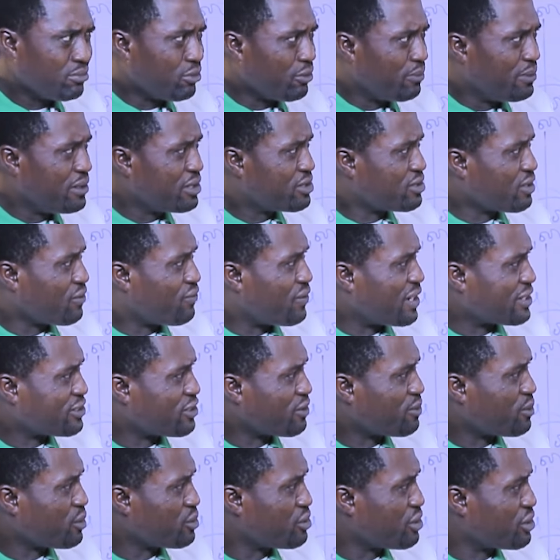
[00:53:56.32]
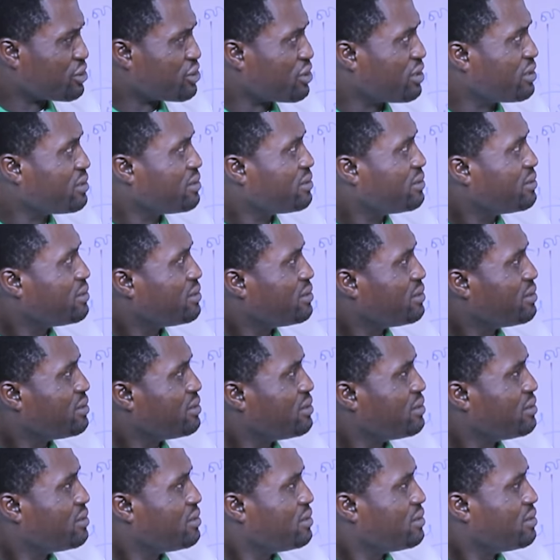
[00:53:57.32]
Mobility of factors of production.
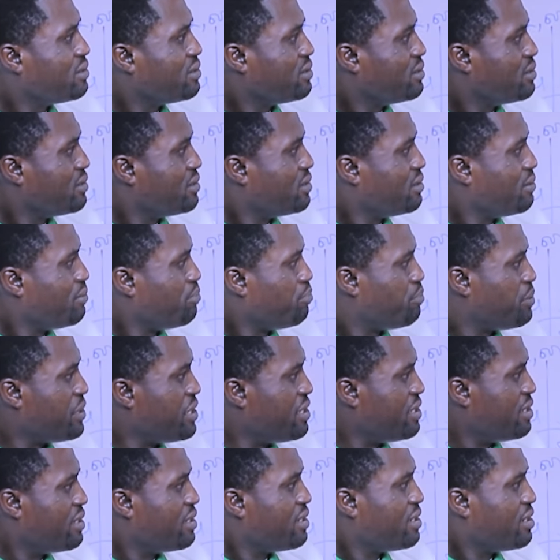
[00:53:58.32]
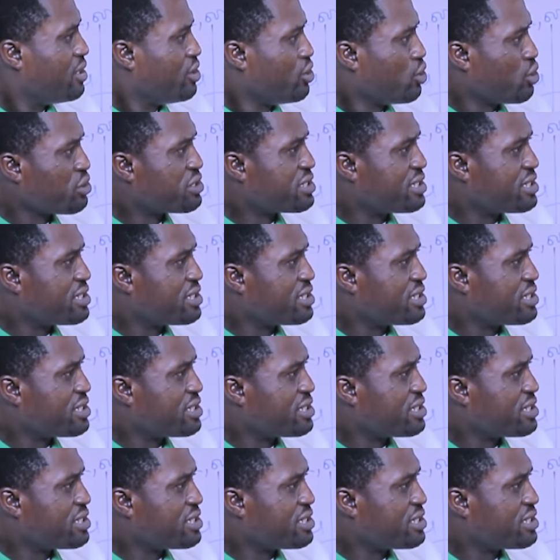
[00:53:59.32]
B, no